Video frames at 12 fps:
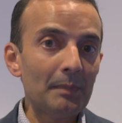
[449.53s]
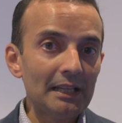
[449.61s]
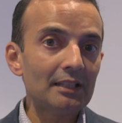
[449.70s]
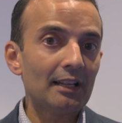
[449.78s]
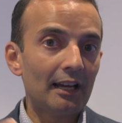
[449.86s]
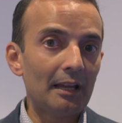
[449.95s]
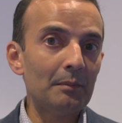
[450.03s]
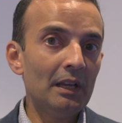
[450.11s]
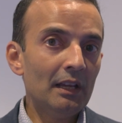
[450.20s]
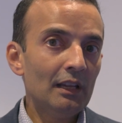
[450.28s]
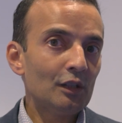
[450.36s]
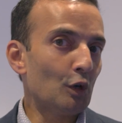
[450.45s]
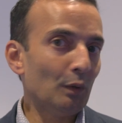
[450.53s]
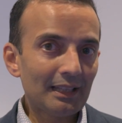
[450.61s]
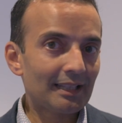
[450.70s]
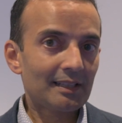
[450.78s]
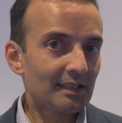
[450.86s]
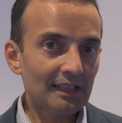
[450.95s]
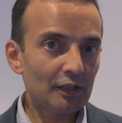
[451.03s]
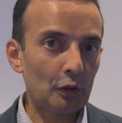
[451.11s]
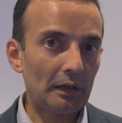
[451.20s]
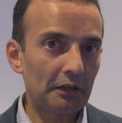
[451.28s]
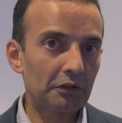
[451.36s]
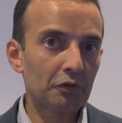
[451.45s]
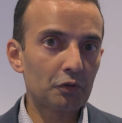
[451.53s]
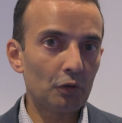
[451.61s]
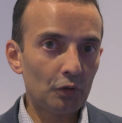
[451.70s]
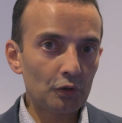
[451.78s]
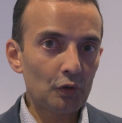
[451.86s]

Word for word: meantime, don't let the disease go out of control.